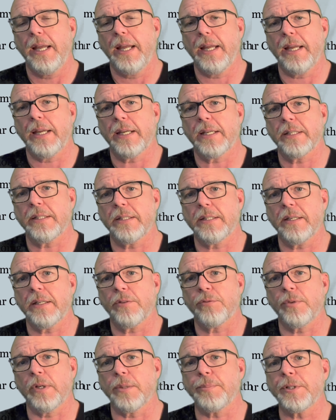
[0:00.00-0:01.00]
and
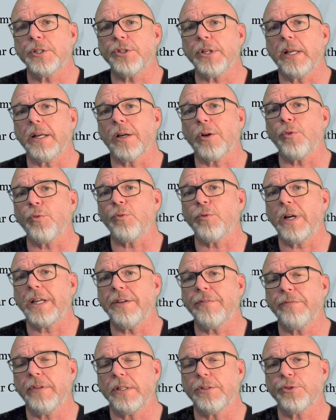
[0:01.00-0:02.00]
arrhythmogenic right
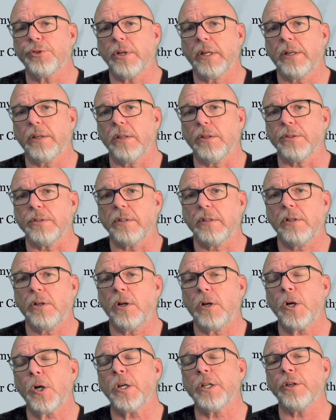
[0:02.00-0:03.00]
ventricular
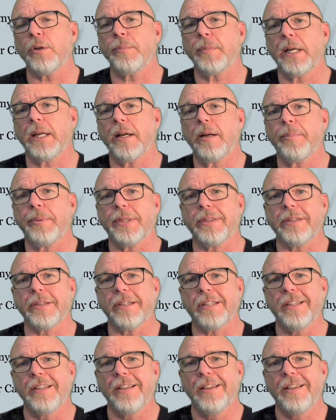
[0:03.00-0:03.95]
cardiomyopathy